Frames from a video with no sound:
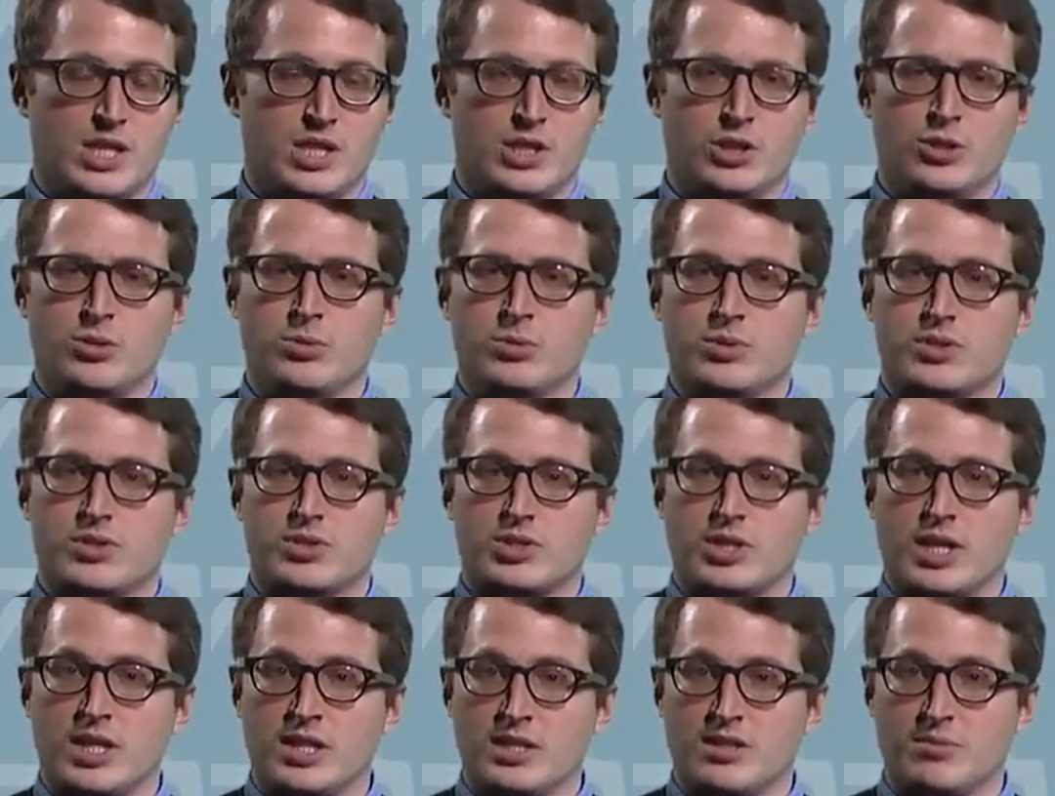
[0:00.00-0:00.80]
Use
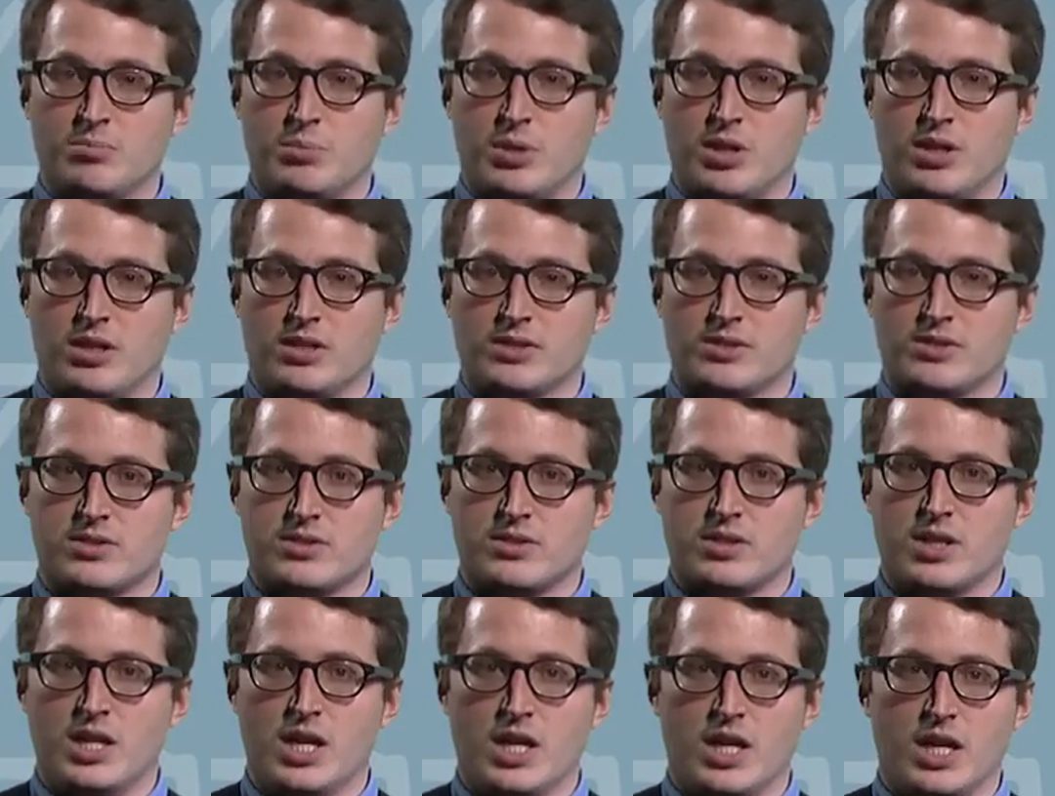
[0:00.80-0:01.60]
standard
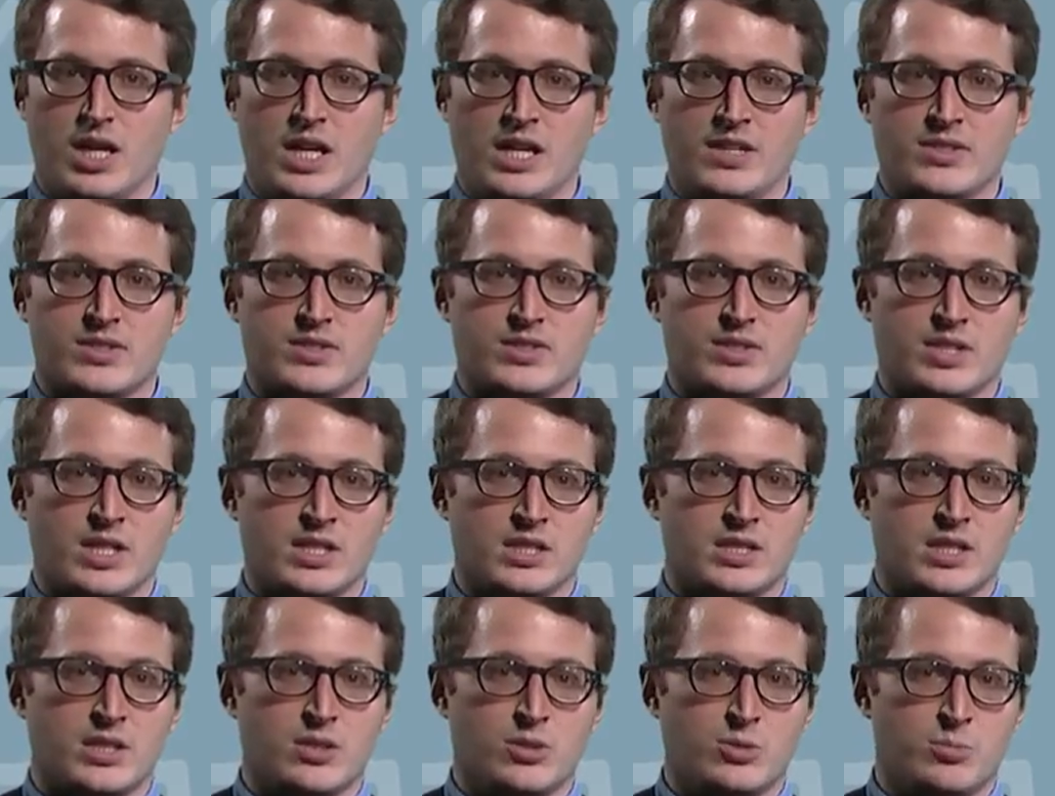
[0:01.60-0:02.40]
parts and
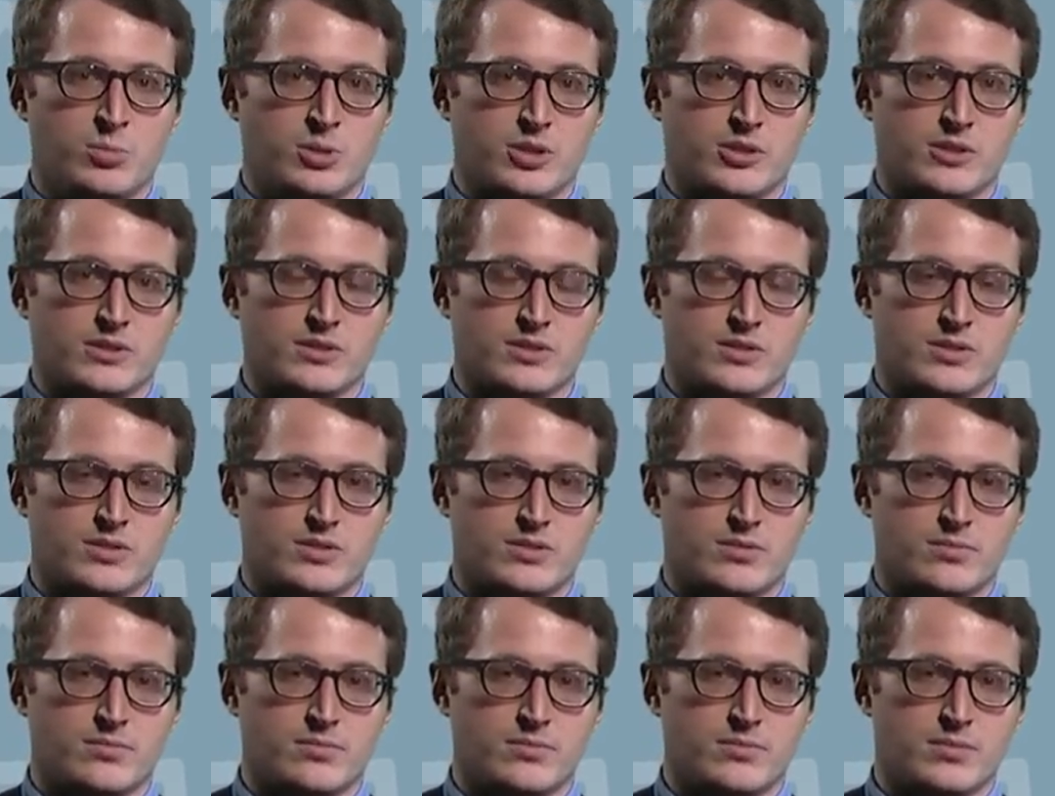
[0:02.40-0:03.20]
standard
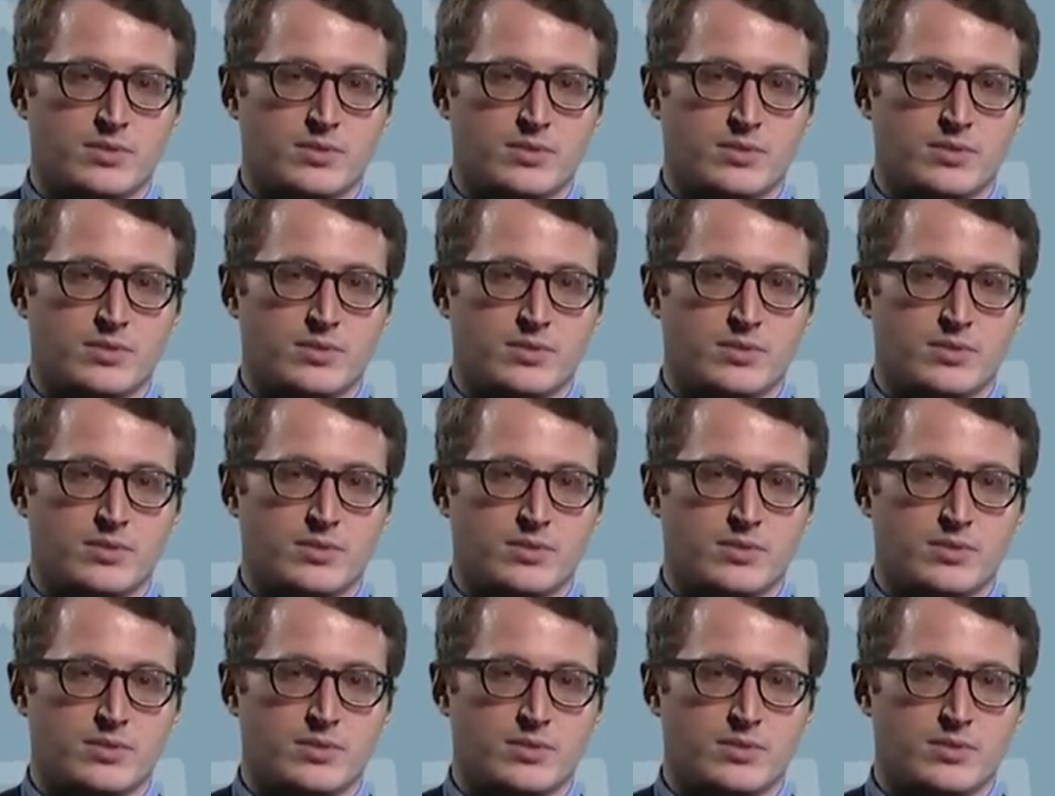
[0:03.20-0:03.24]
lubricants.